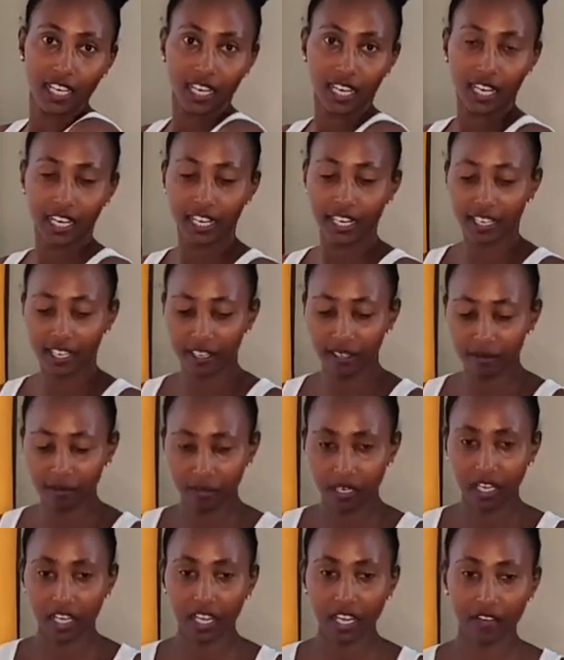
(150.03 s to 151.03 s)
I
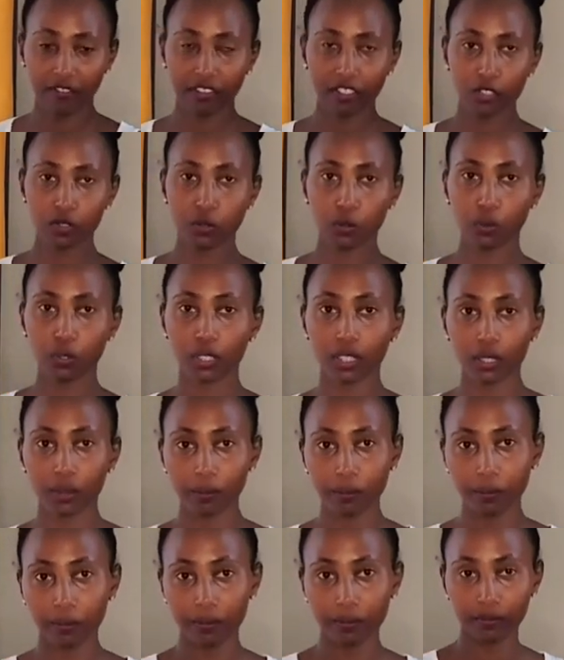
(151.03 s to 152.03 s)
haven't worn
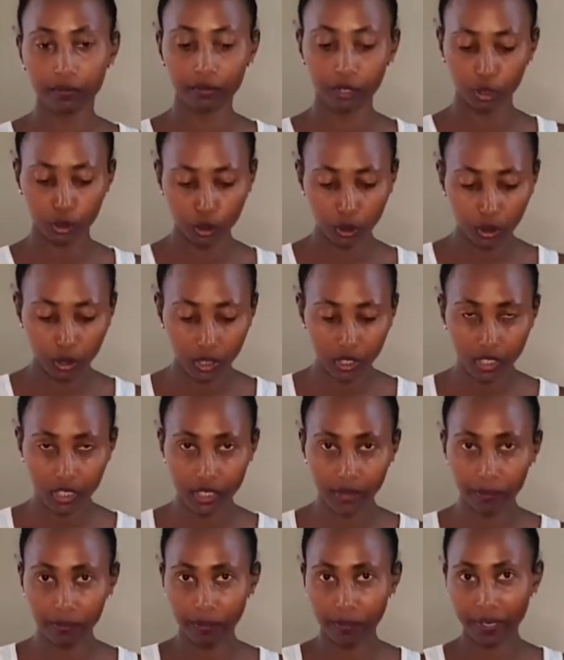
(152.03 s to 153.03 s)
shoes,
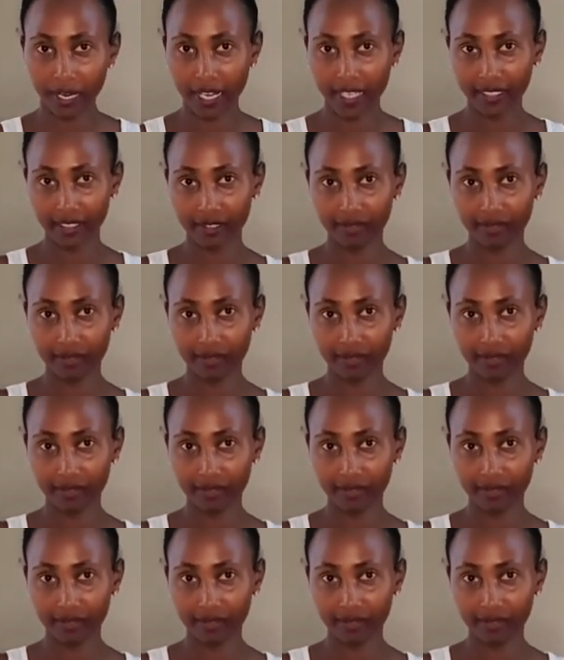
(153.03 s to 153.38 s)
but